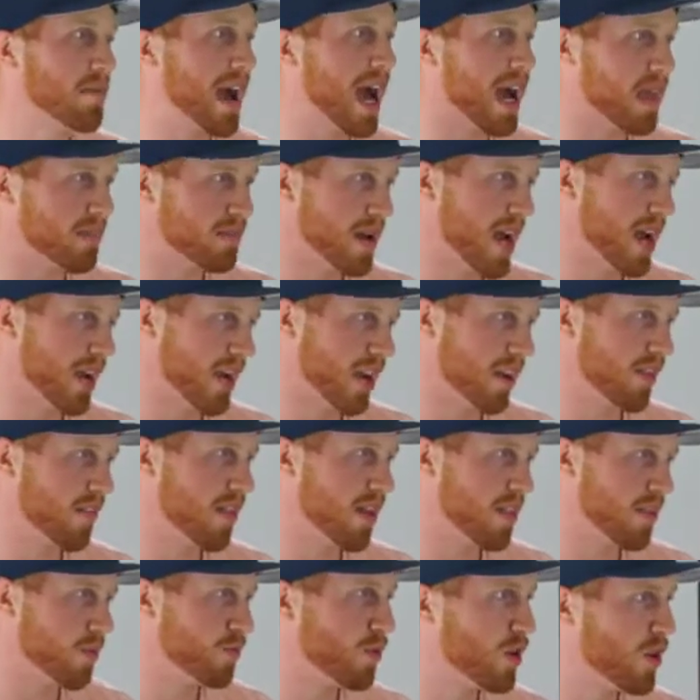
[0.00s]
backpacking
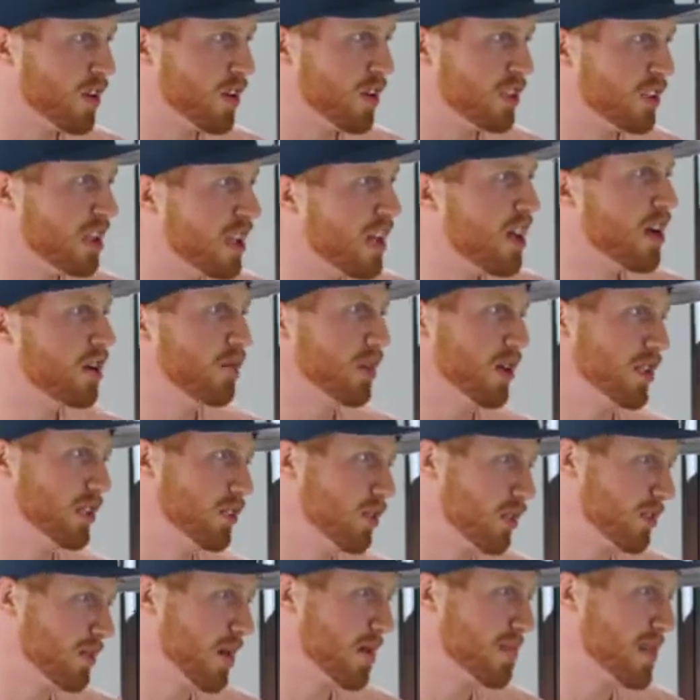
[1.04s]
around the world while
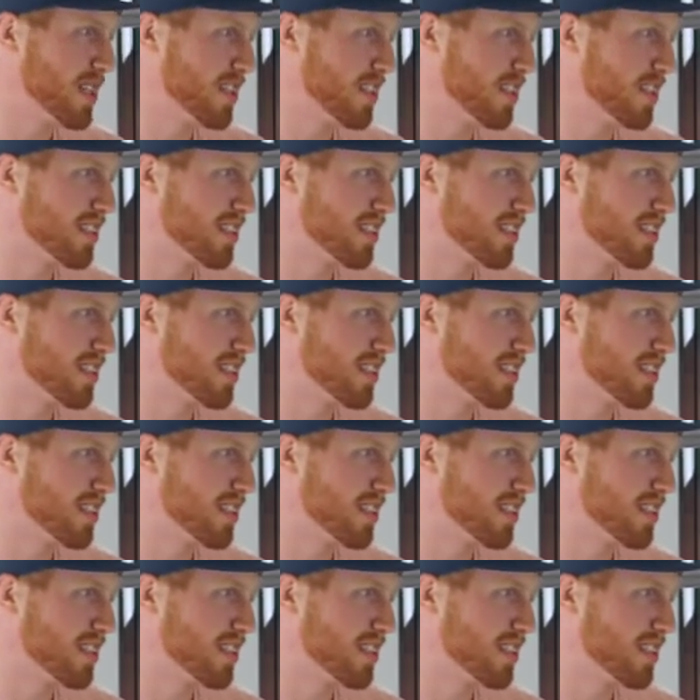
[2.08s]
doing my business.